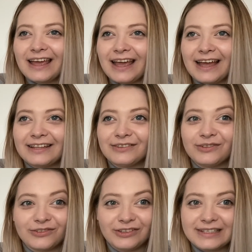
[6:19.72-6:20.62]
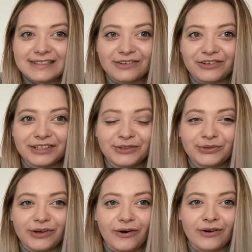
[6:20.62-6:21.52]
And you're honestly ready to
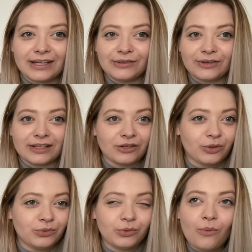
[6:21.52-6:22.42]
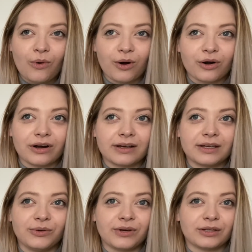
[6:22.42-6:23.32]
go, and you can go to work,
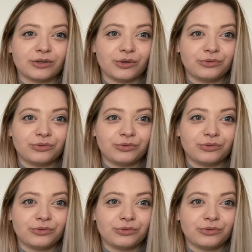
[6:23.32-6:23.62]
you can go